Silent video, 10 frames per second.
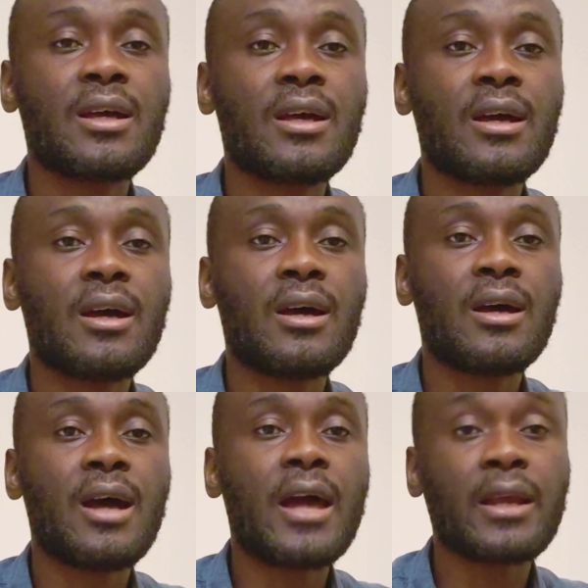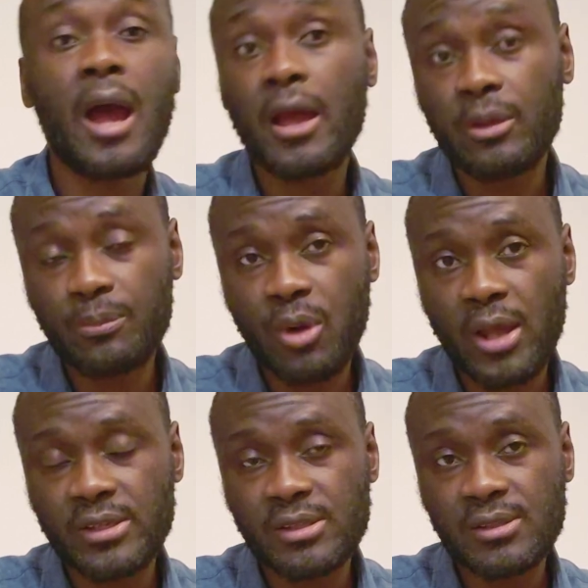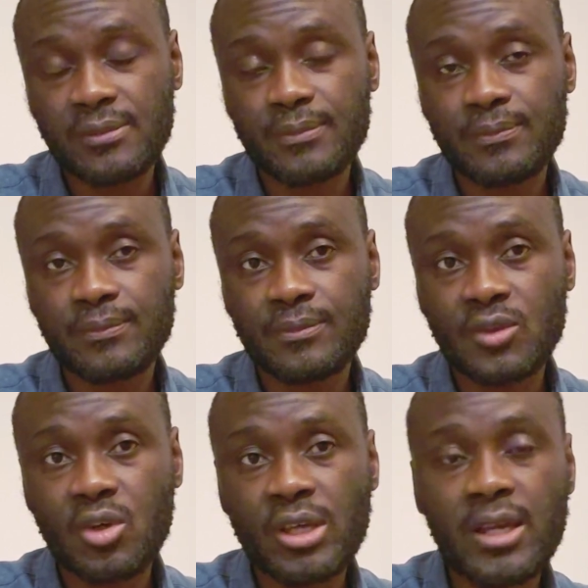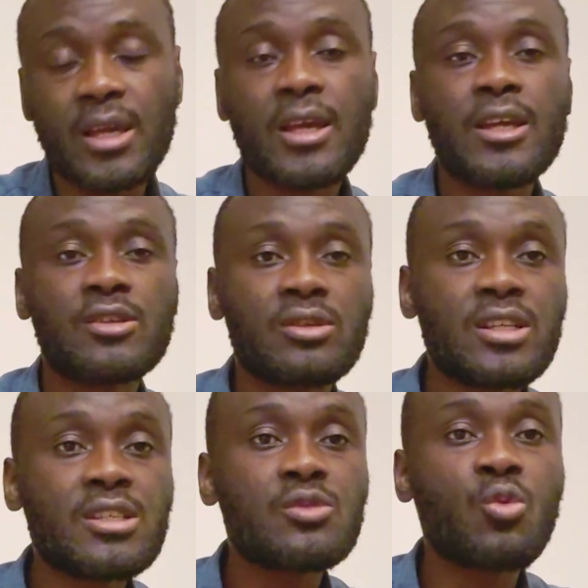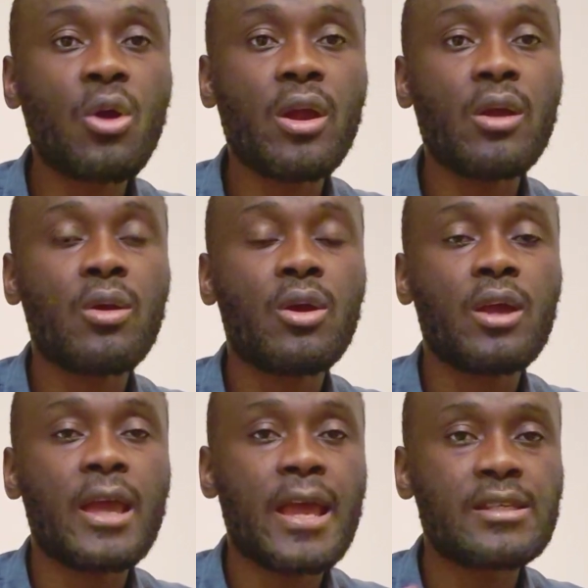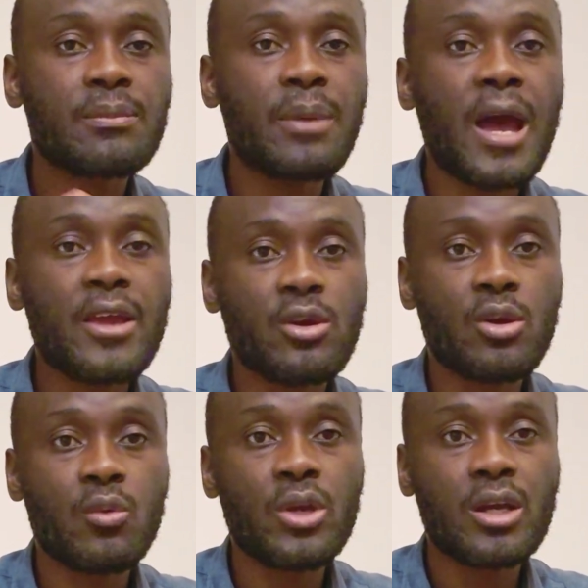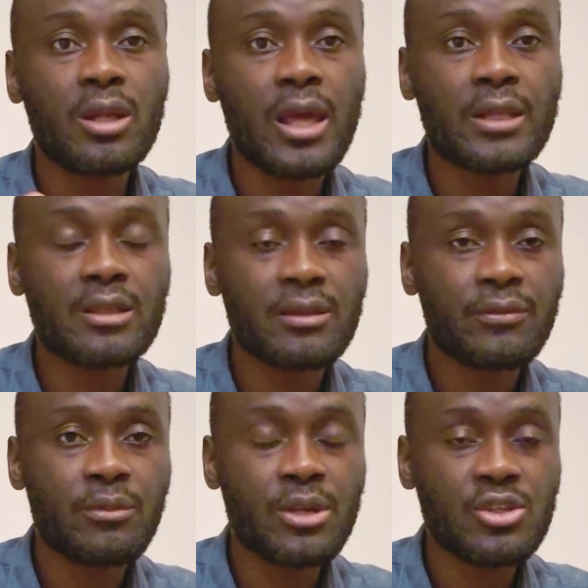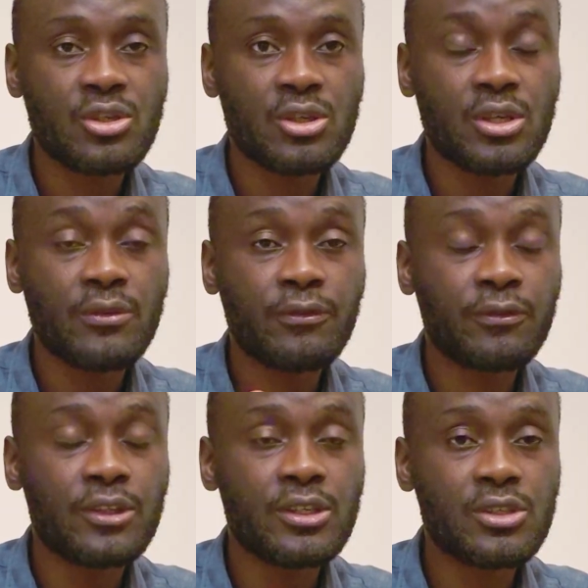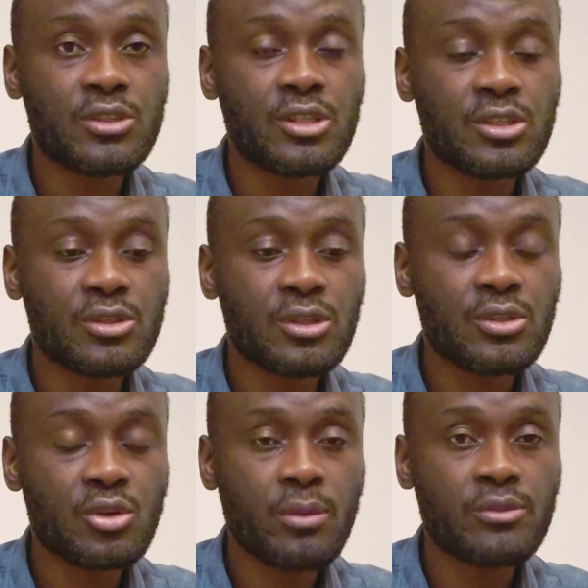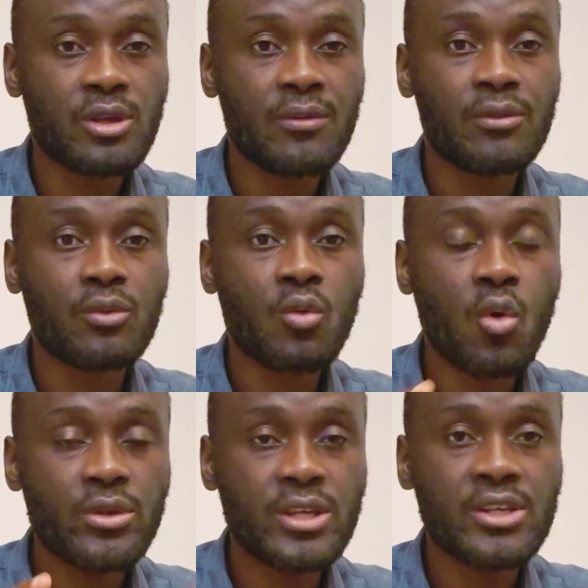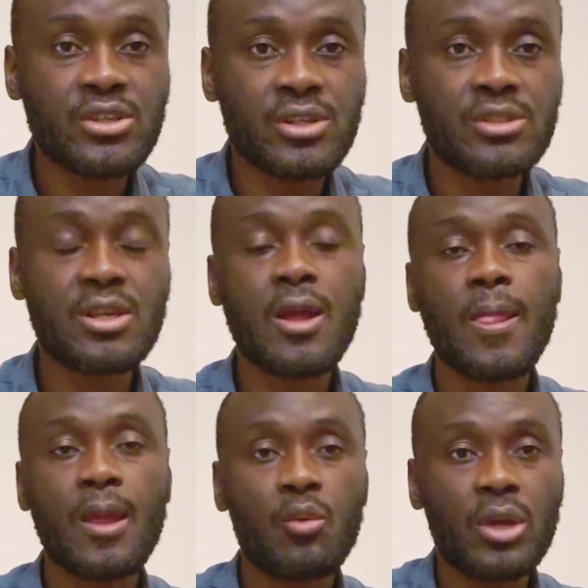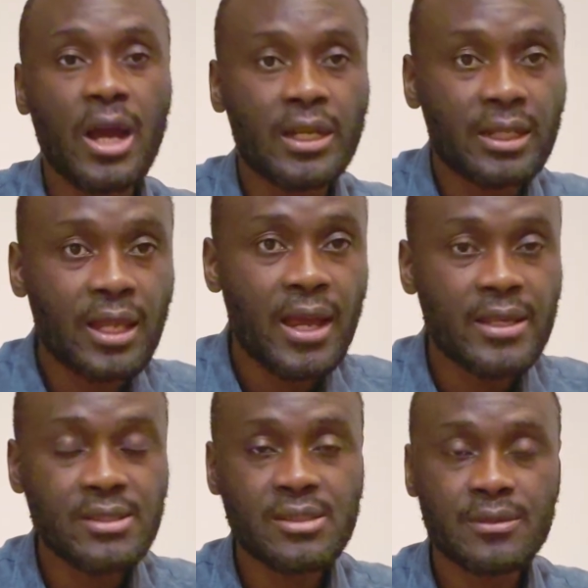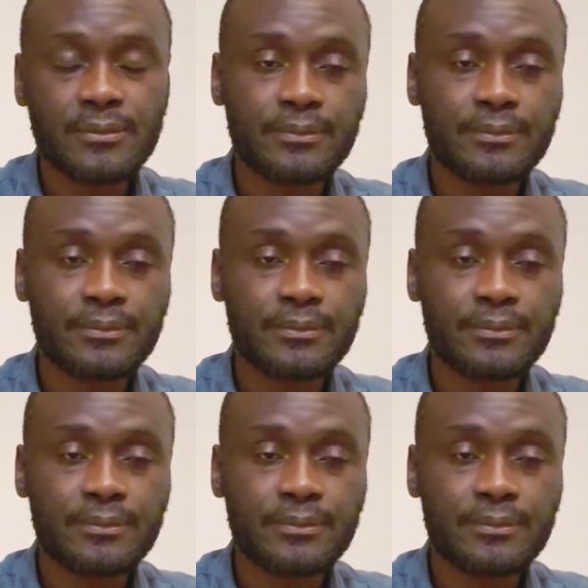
at a higher price. Okay, so this is where, as a buyer, we collect the information in terms of quotations. We analyze